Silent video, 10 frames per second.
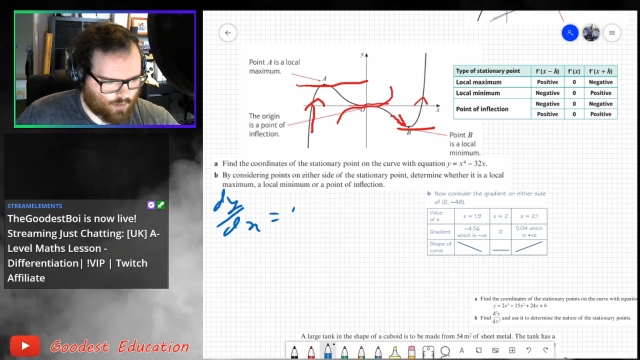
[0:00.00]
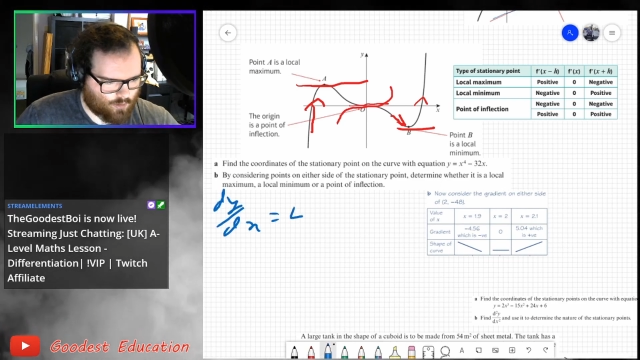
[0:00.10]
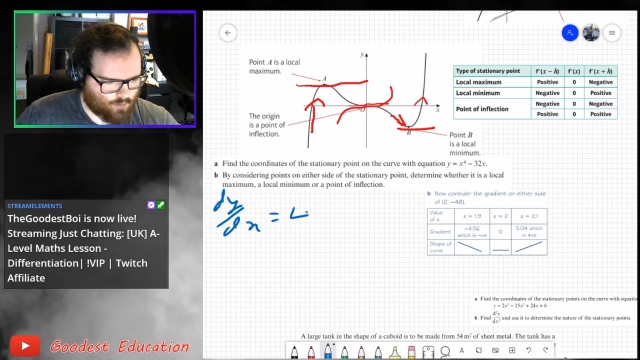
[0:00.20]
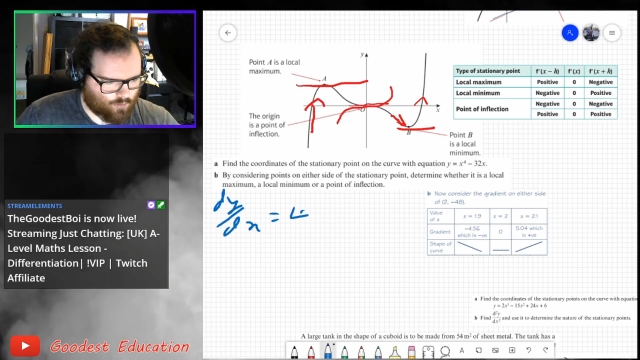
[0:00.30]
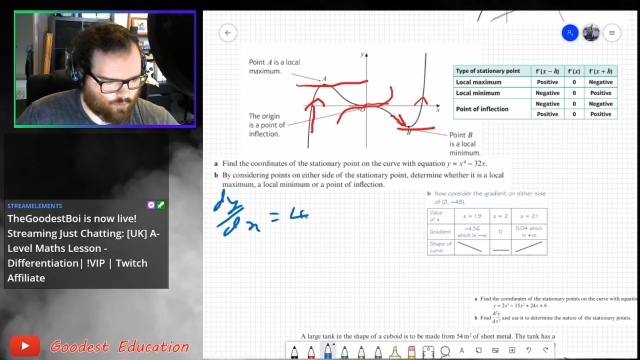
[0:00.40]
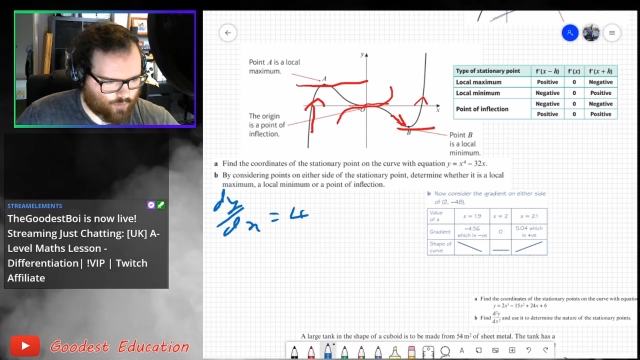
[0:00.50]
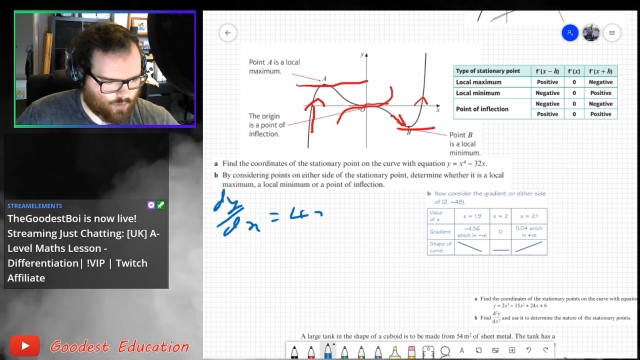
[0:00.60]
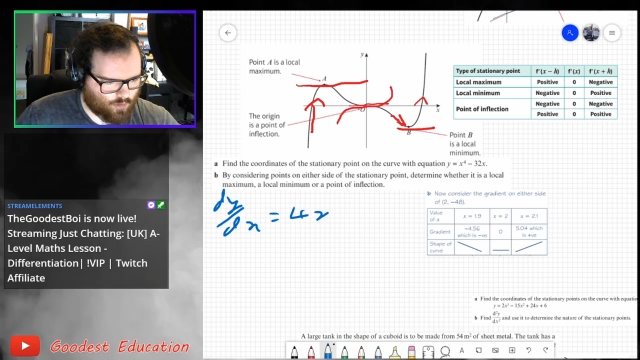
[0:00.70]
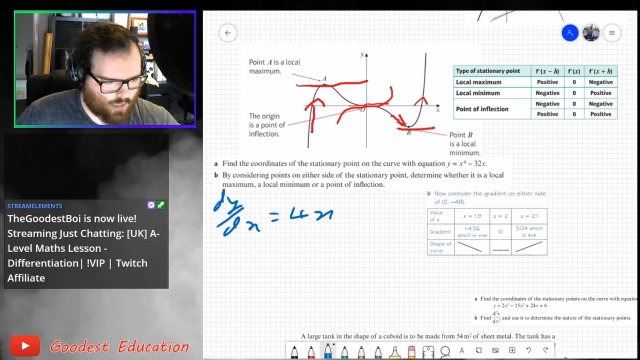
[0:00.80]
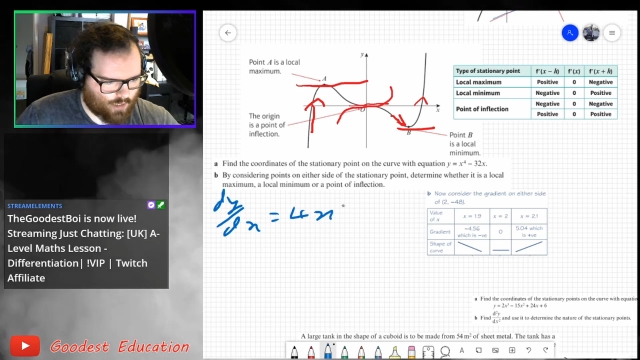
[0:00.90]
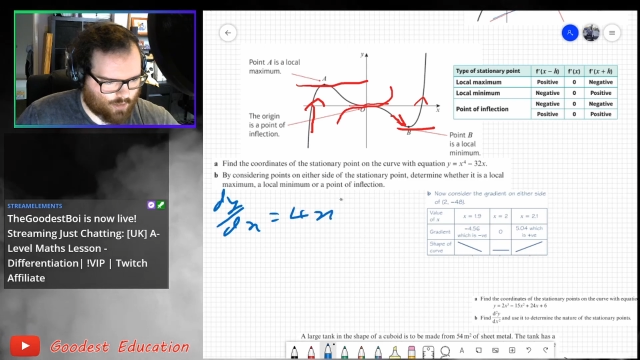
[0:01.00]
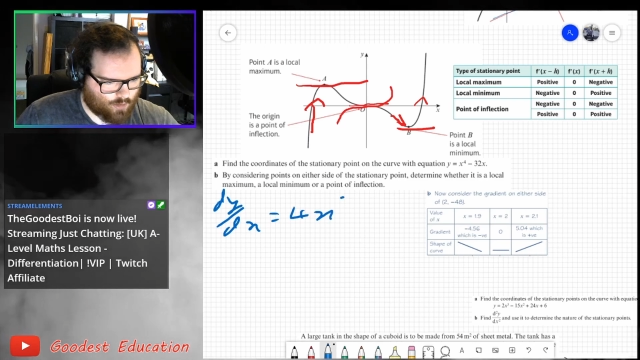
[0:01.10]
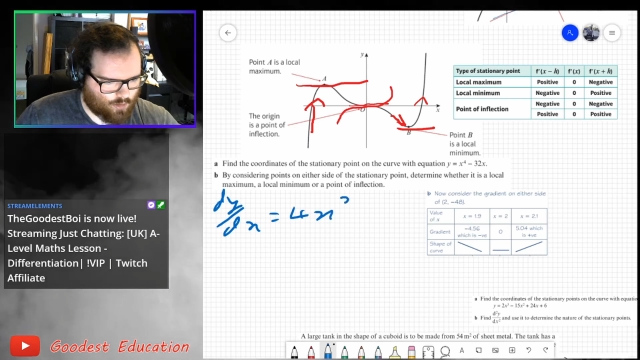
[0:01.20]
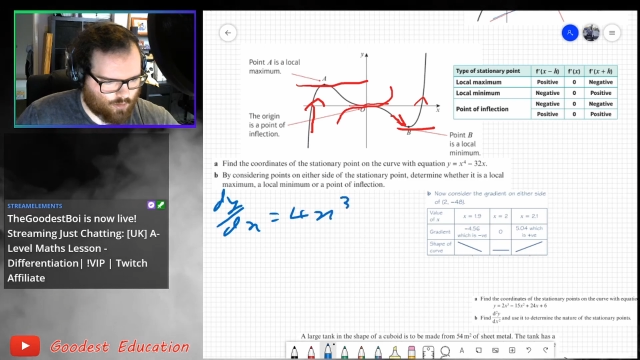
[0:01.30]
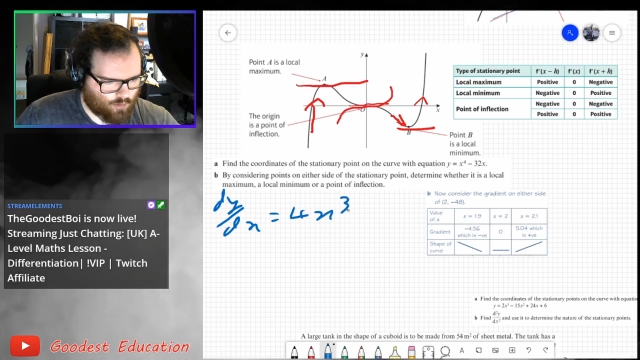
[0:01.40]
equal to 4x
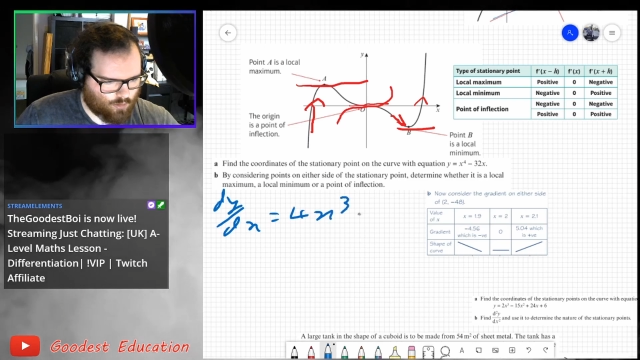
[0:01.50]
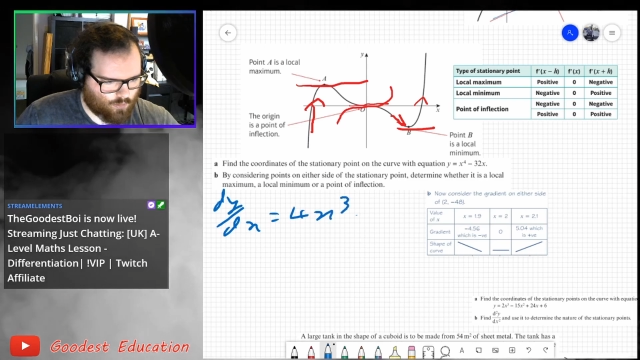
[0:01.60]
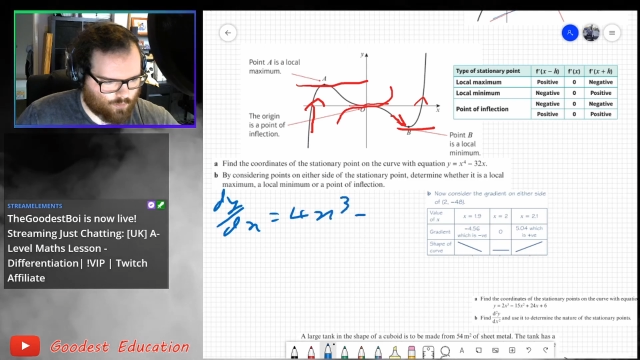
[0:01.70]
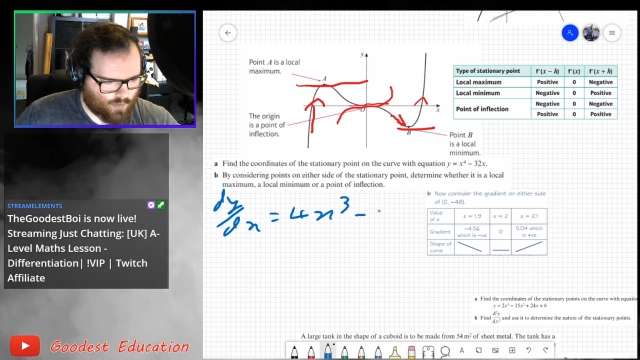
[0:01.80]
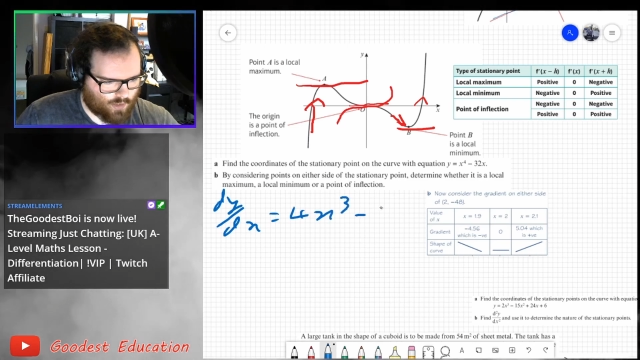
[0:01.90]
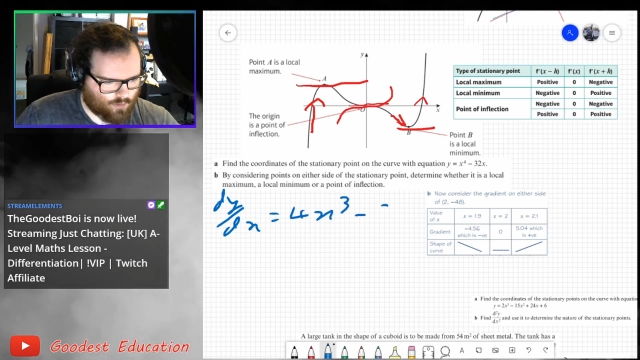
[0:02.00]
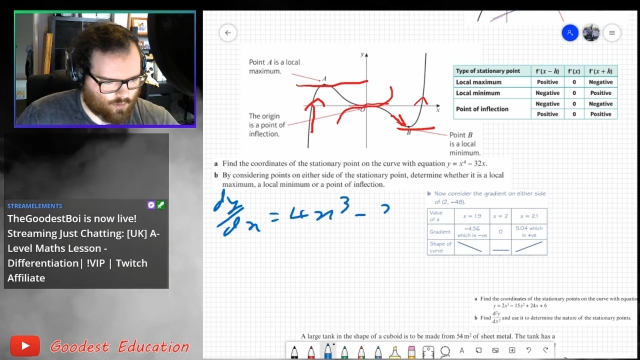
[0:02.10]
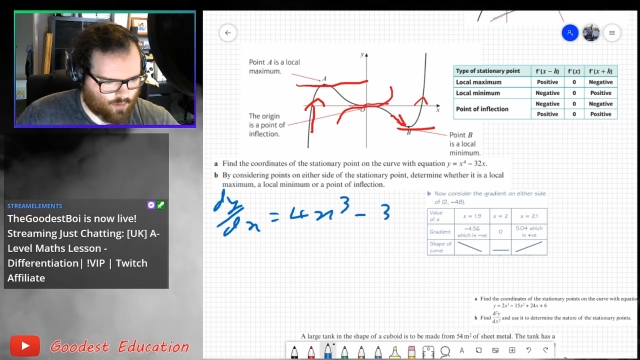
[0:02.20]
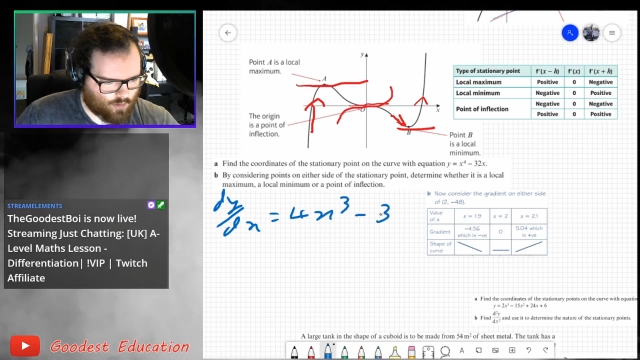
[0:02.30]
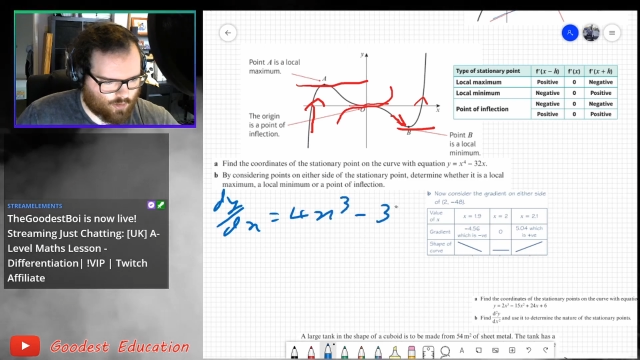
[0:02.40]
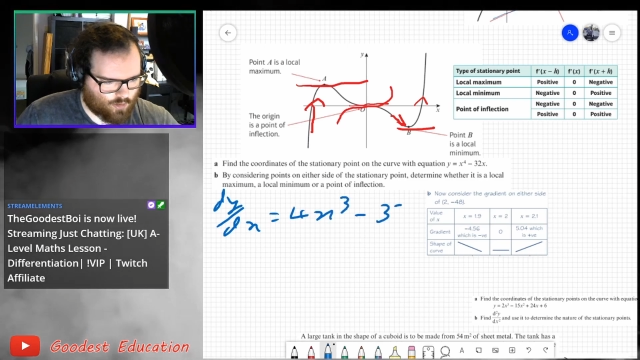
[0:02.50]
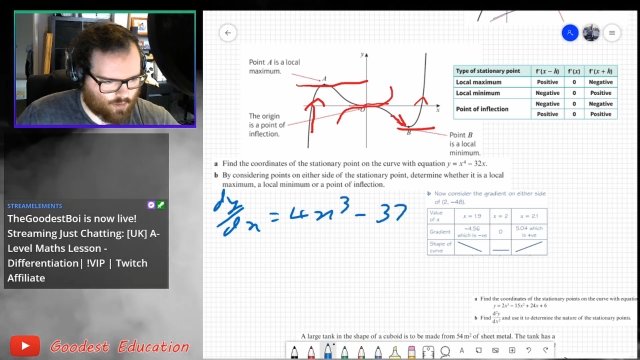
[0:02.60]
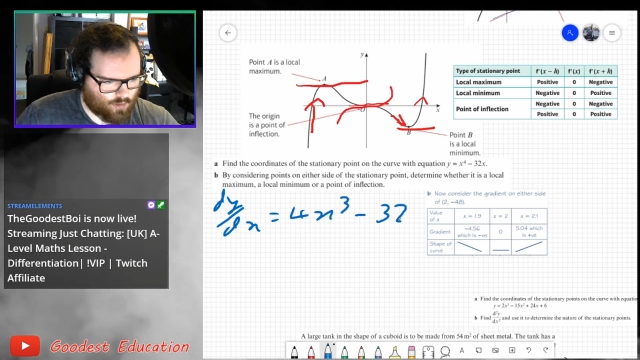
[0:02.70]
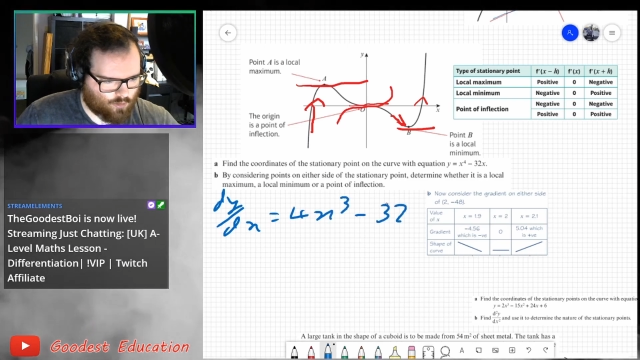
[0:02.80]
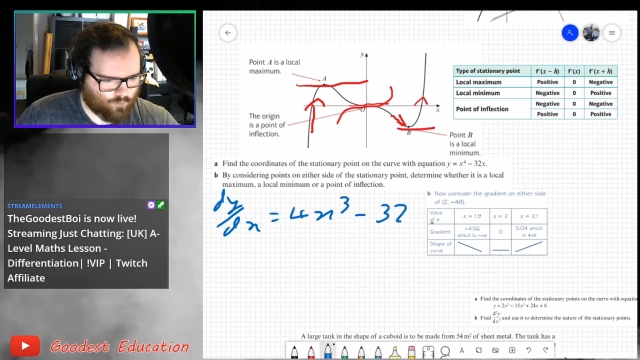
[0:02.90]
cubed minus
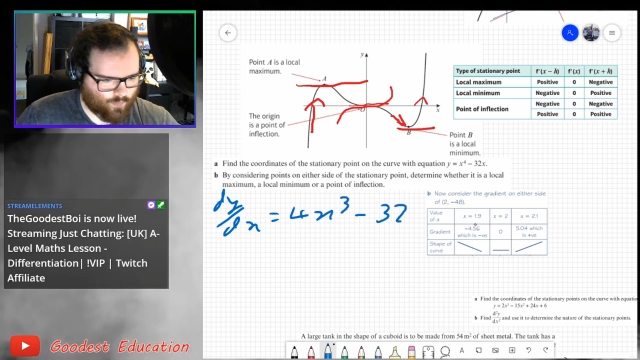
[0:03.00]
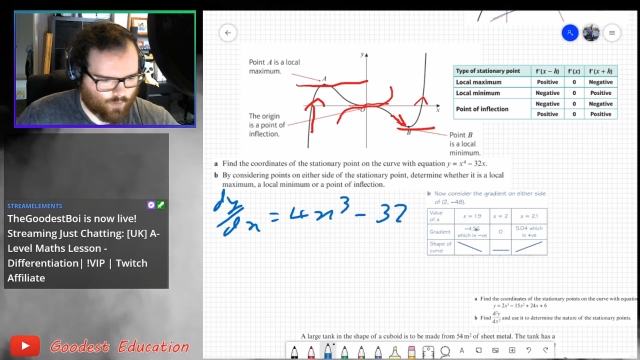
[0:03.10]
32.